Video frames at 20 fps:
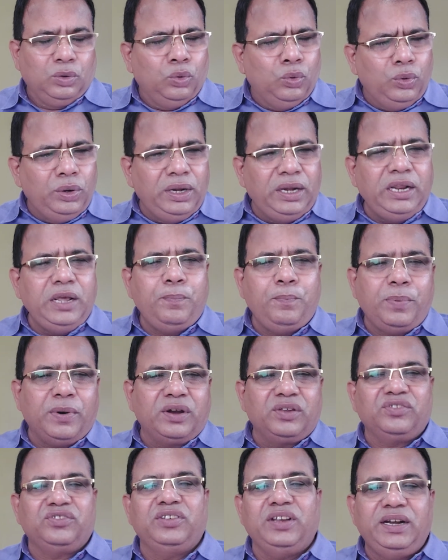Only
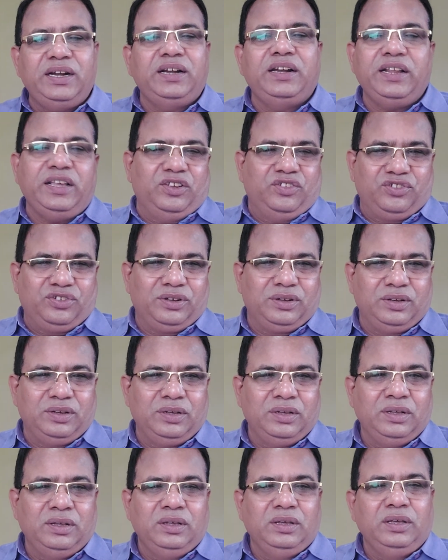percentage
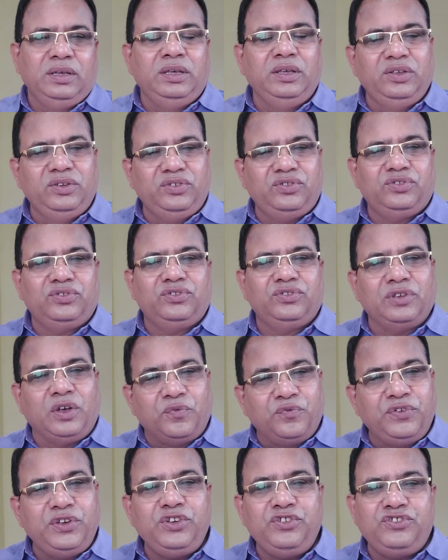is
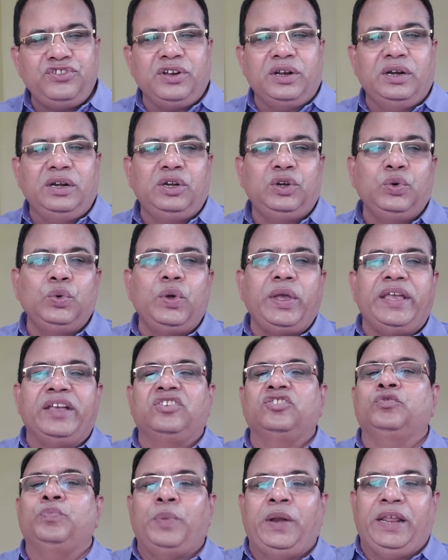sufficient to
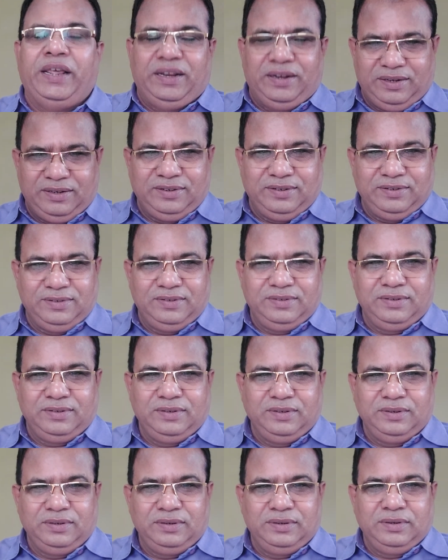explain
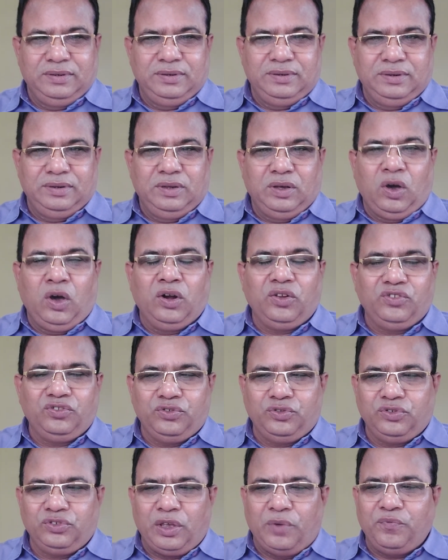or
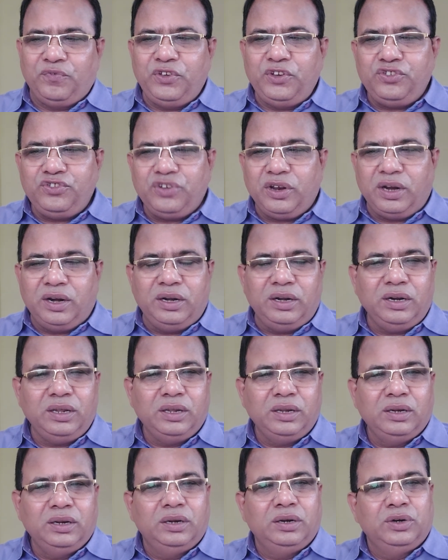sufficient
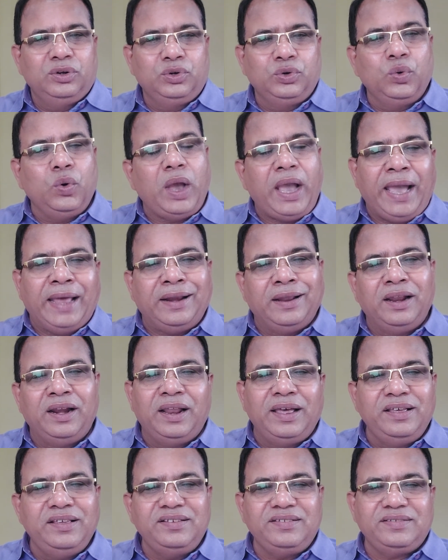to
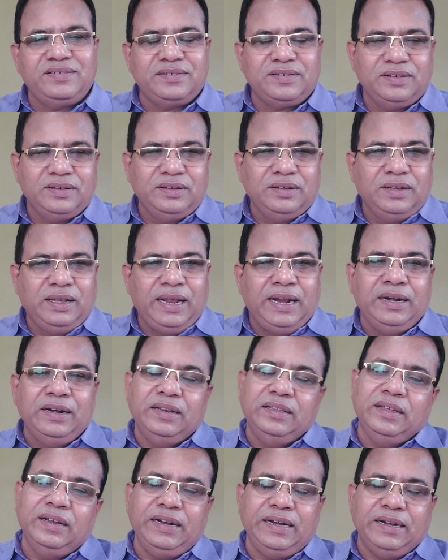analyze
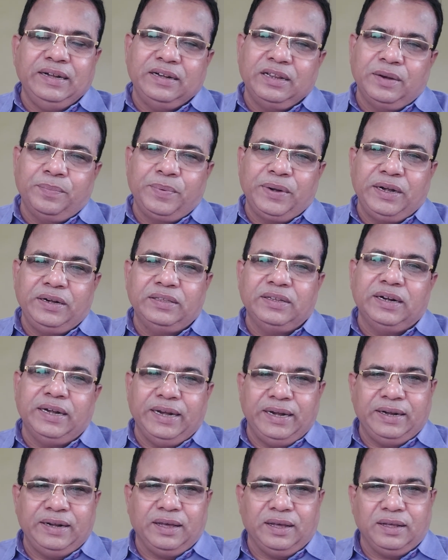and interpret the
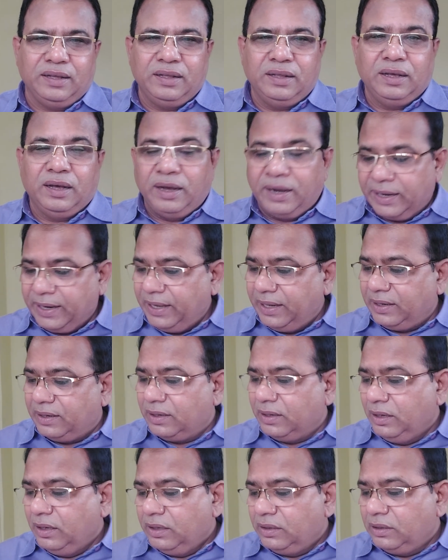data.
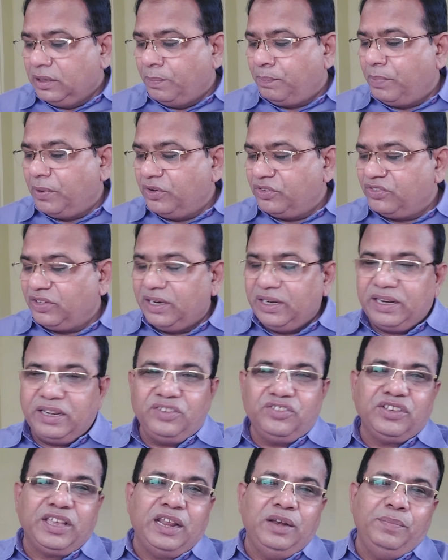Again, the
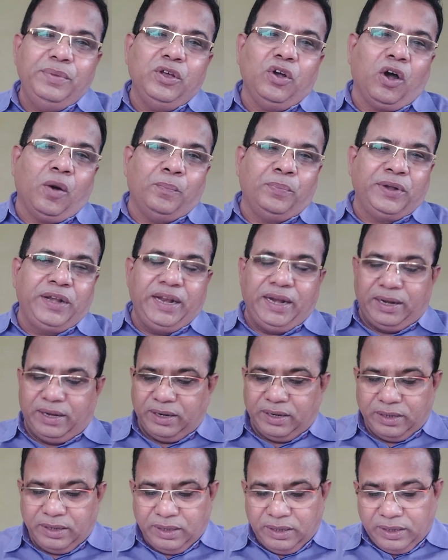percentage can be
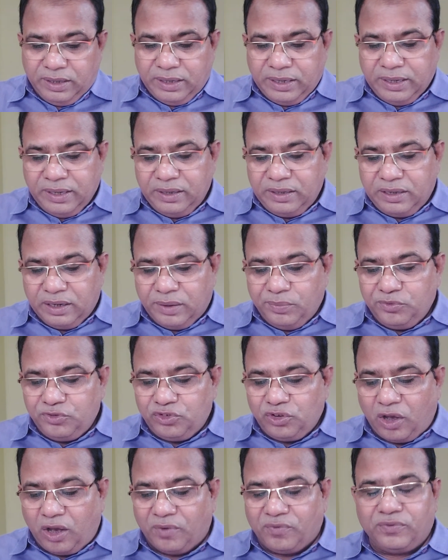obtained in
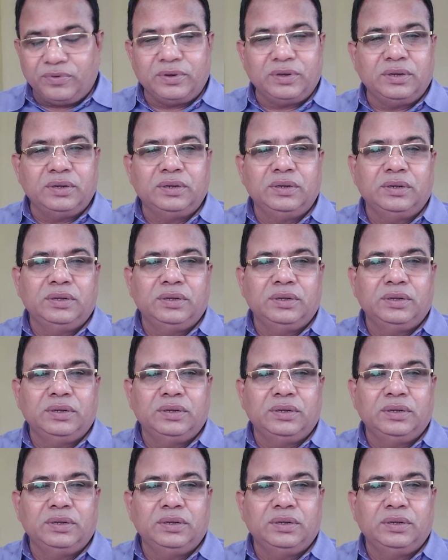terms of,